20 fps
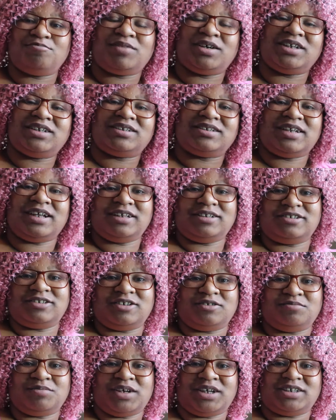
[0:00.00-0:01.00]
but it's not
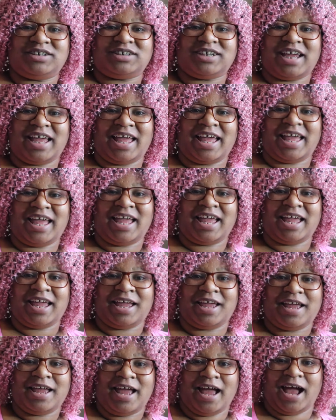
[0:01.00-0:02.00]
so much
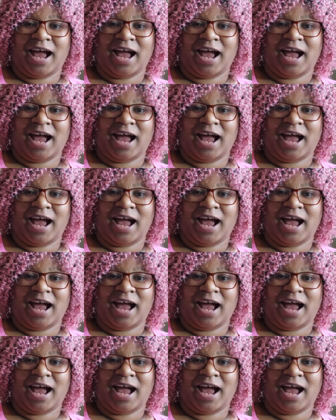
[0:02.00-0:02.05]
a